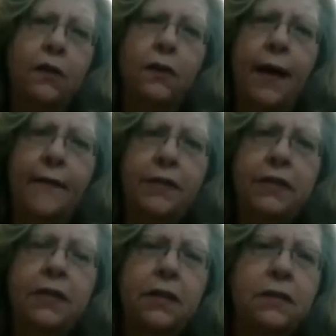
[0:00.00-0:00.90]
you have a
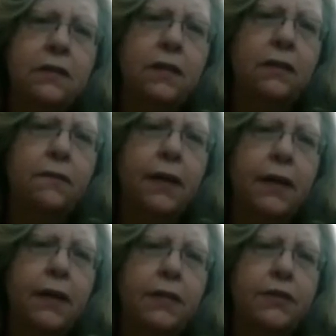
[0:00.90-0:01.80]
tendency to run
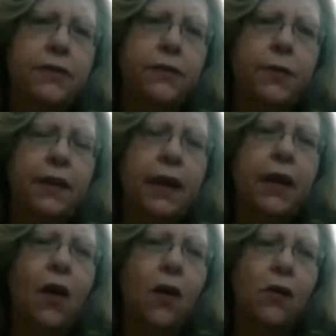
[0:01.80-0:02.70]
into what they
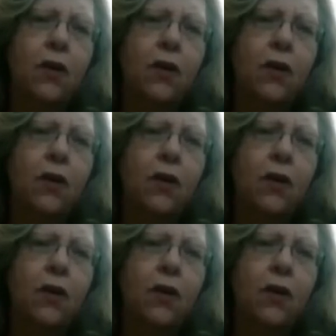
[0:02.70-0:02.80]
call